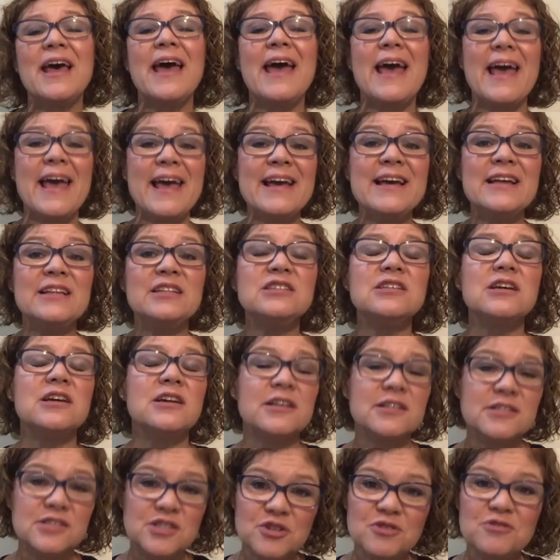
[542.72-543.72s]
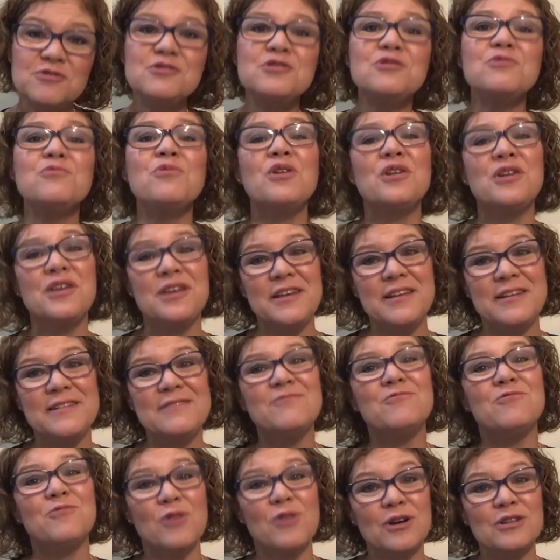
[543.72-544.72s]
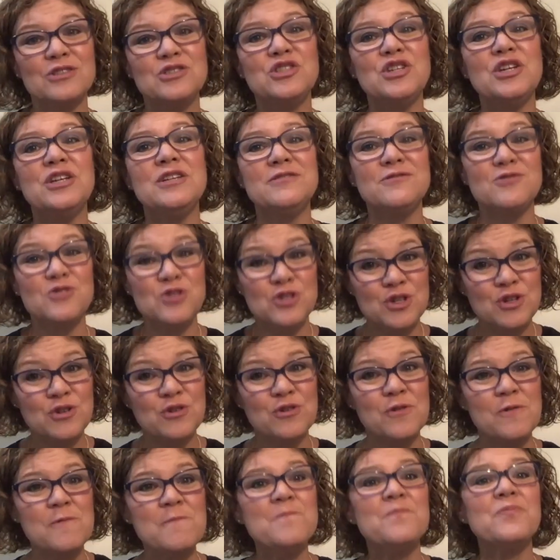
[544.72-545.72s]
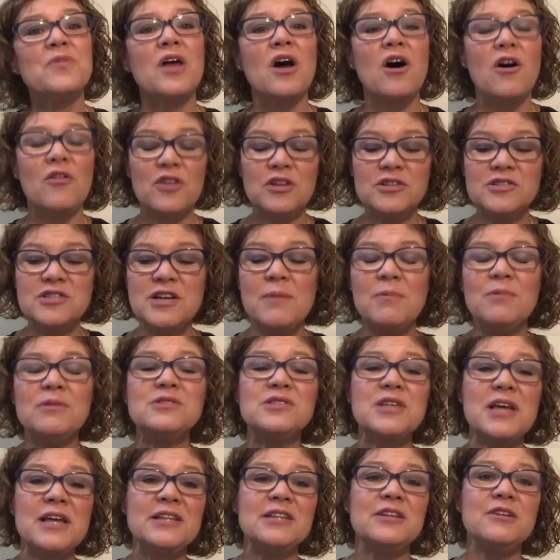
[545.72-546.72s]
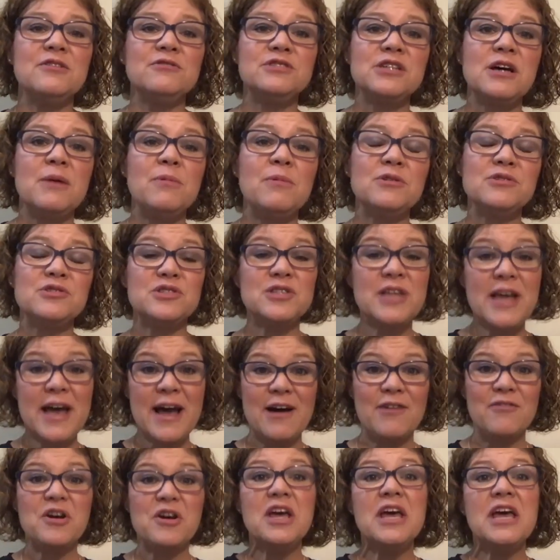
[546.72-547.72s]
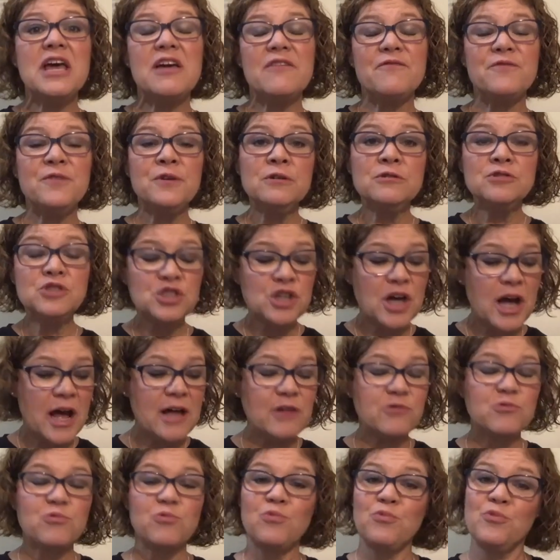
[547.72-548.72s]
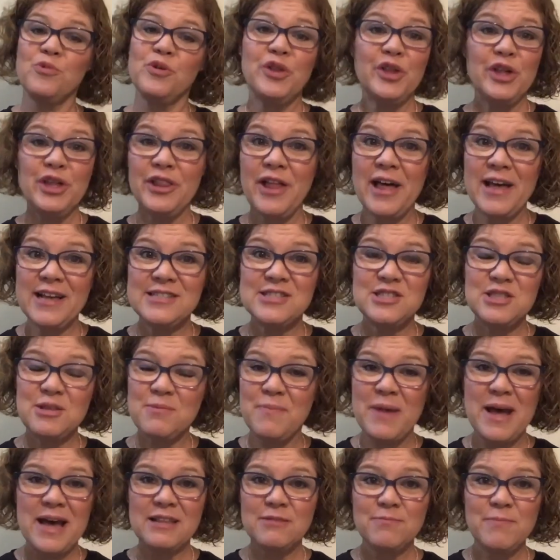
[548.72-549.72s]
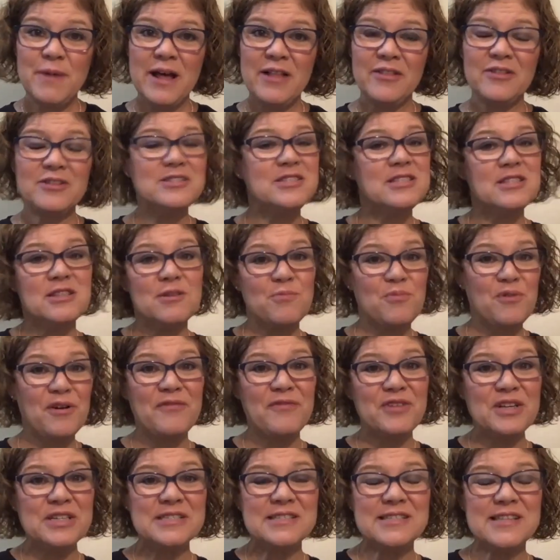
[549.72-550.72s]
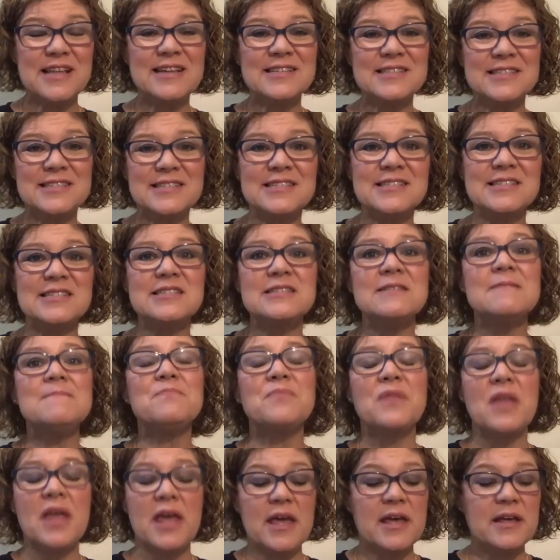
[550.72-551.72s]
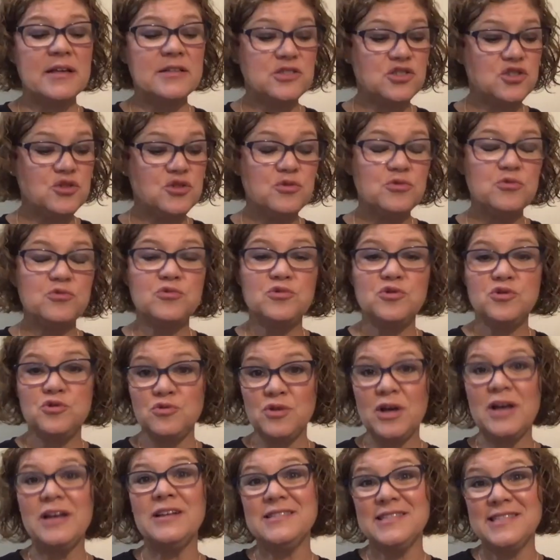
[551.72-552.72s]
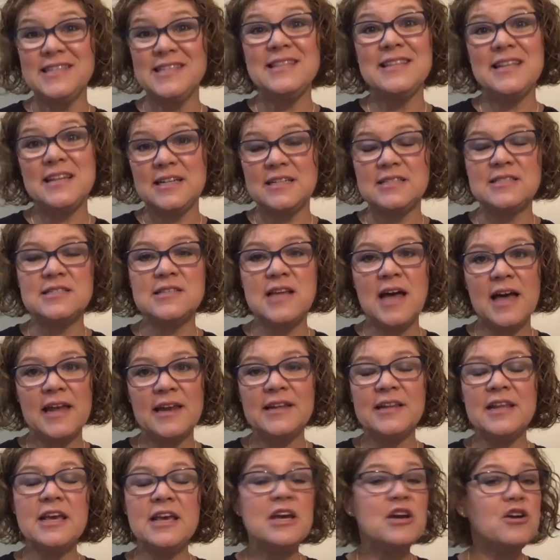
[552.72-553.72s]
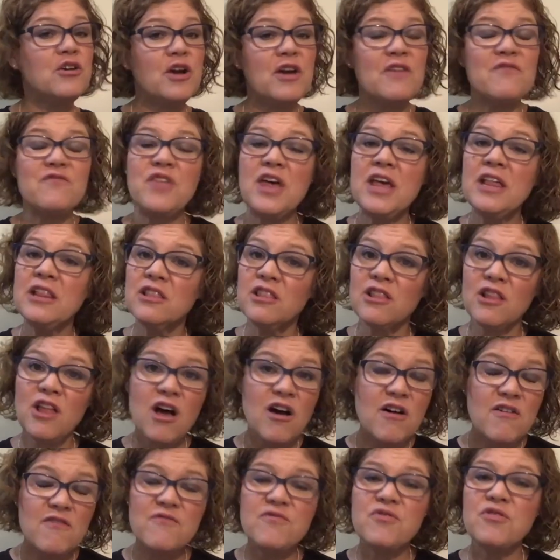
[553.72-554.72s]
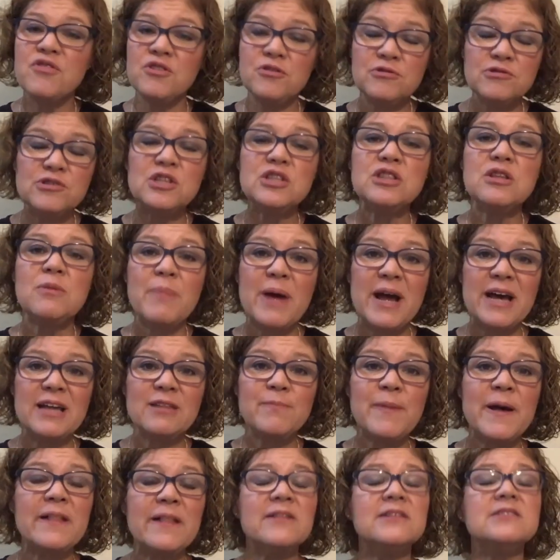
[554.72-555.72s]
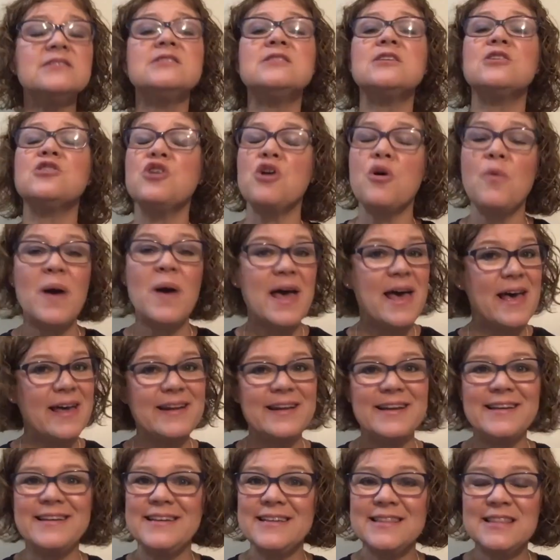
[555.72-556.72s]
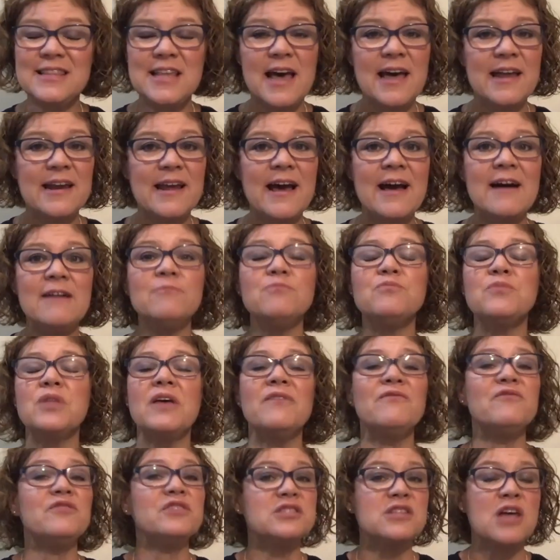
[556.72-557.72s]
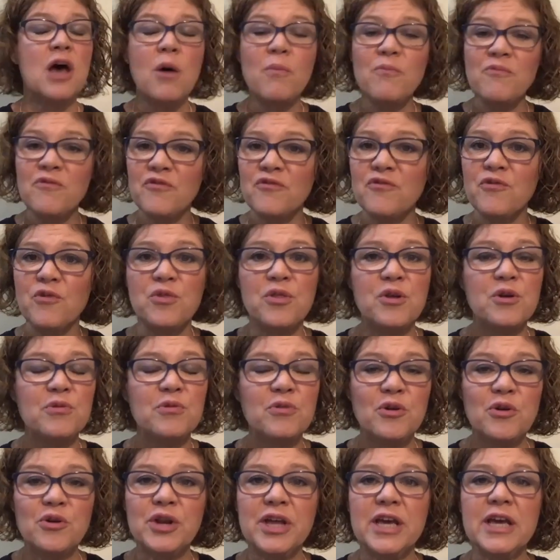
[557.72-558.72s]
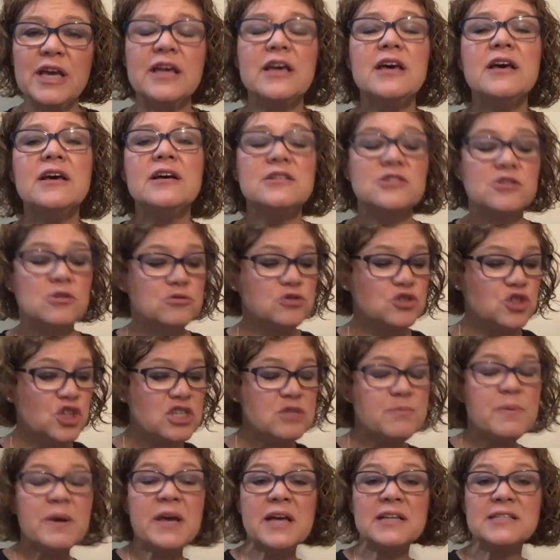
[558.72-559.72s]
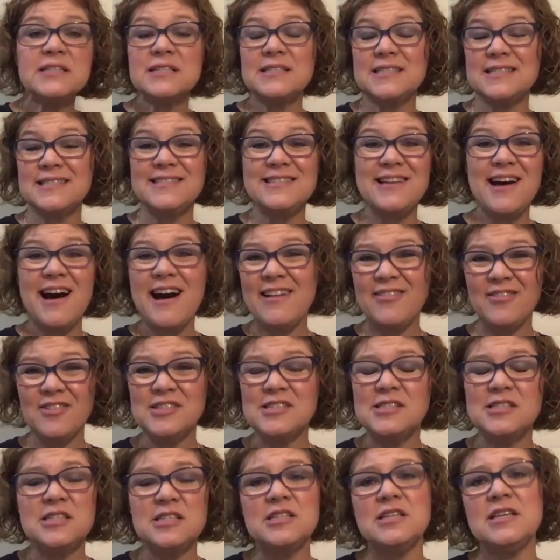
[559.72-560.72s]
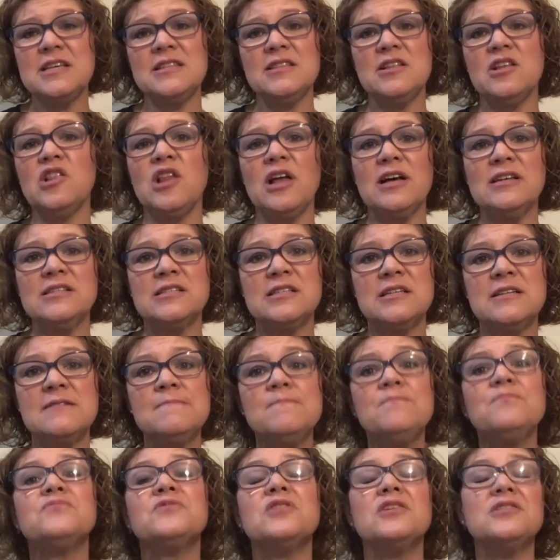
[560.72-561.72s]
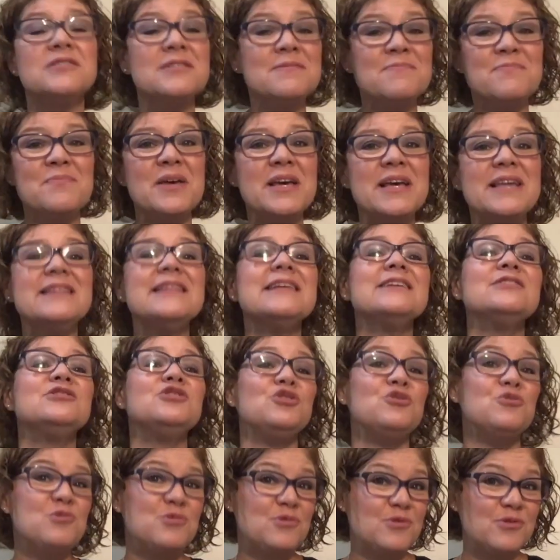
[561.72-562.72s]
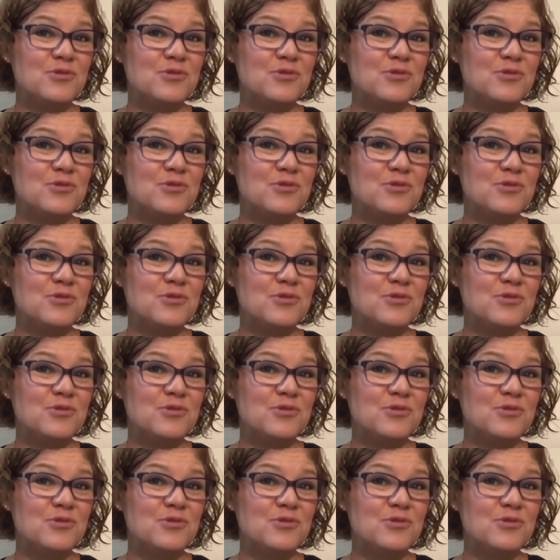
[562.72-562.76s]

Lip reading: and continue to work in worksheet 2 on the doubles and near doubles. Now, if your child really liked the math balance in the previous lessons and you do not see that it's not in here, if they love using the math balance, then go ahead and get that out if it's helpful for their learning. So just because it's not listed in the lesson doesn't mean that you